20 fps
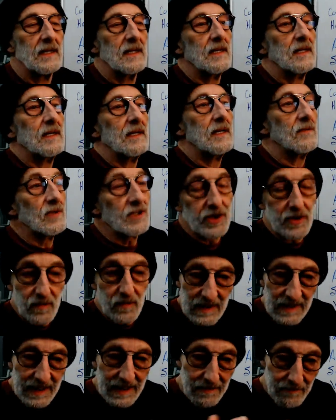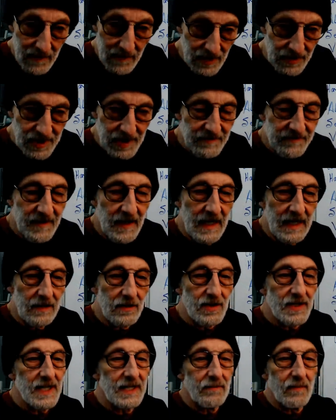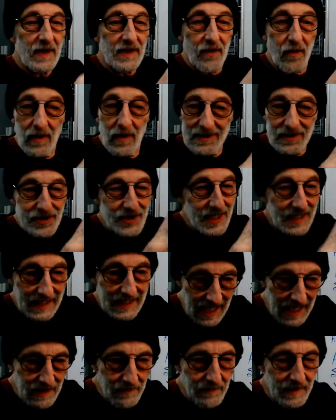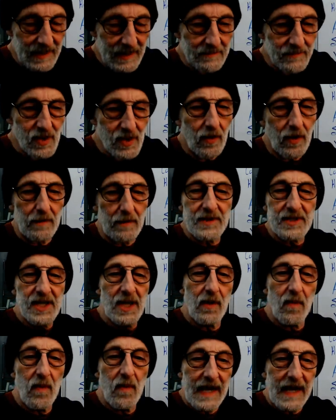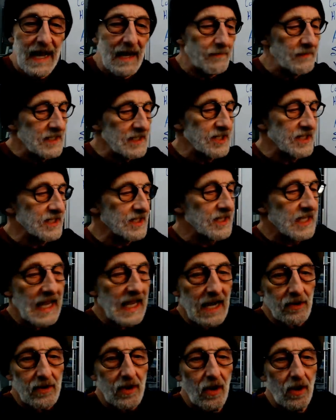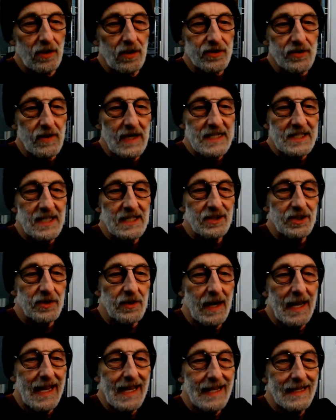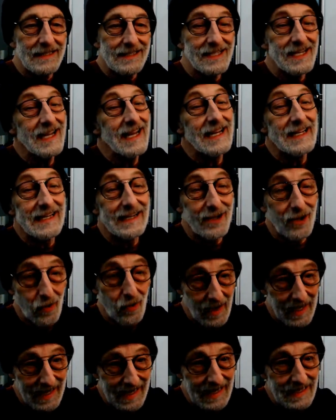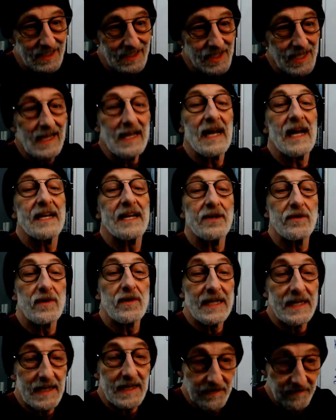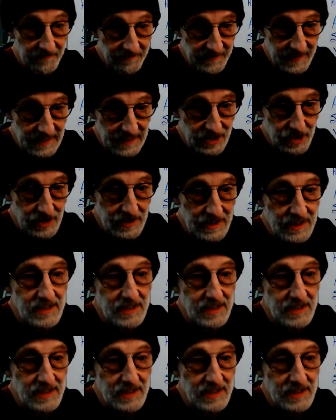which are really emulsifiers and with oils that can't be absorbed. So what happens is the alcohol dries out your hands and it cracks and you get infections,